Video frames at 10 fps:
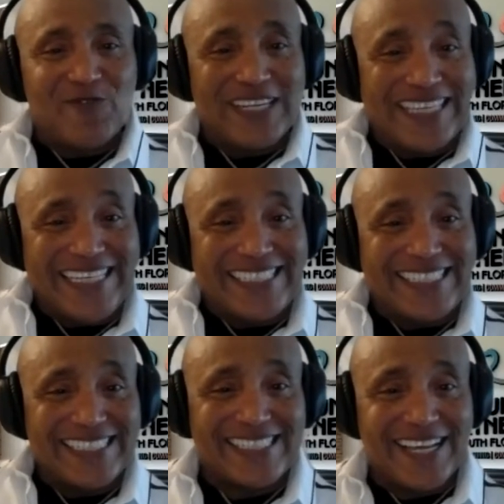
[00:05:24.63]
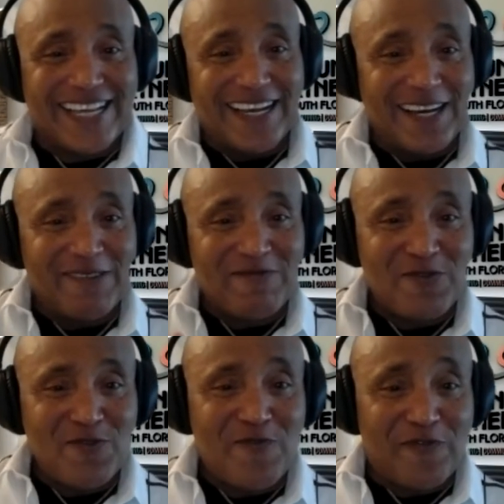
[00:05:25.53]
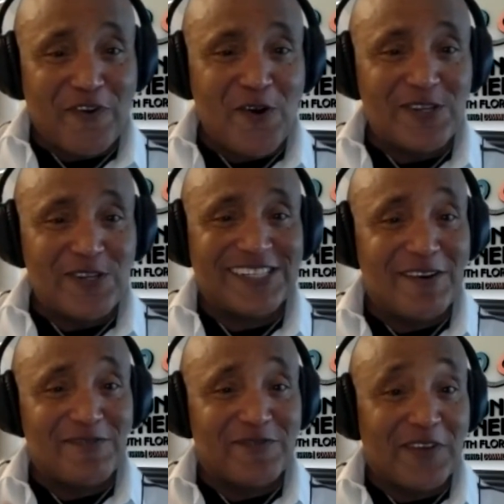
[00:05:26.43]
releases of the new version of